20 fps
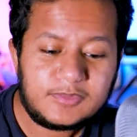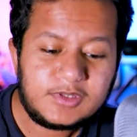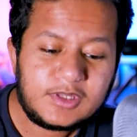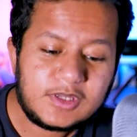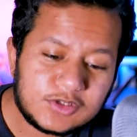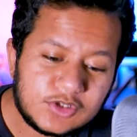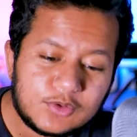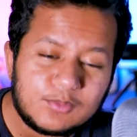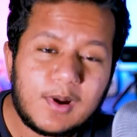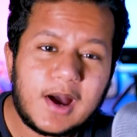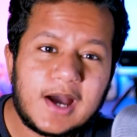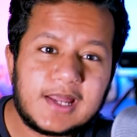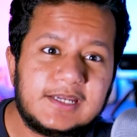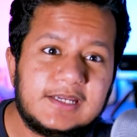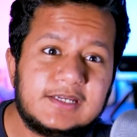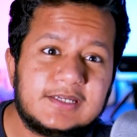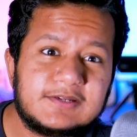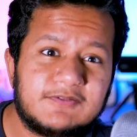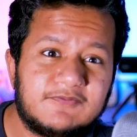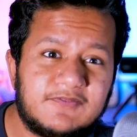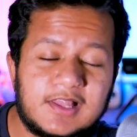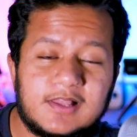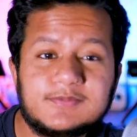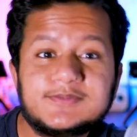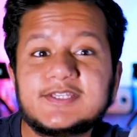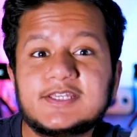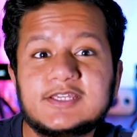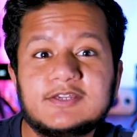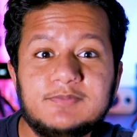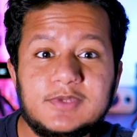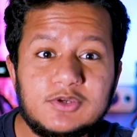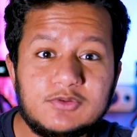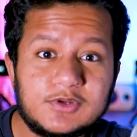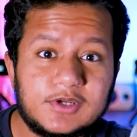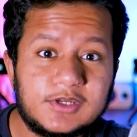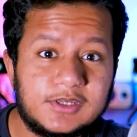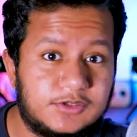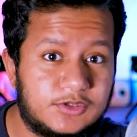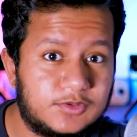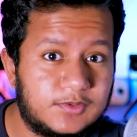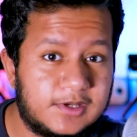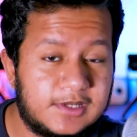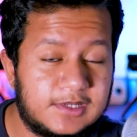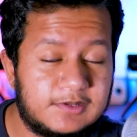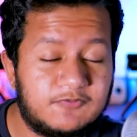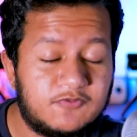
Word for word: your body develops an immunity to it.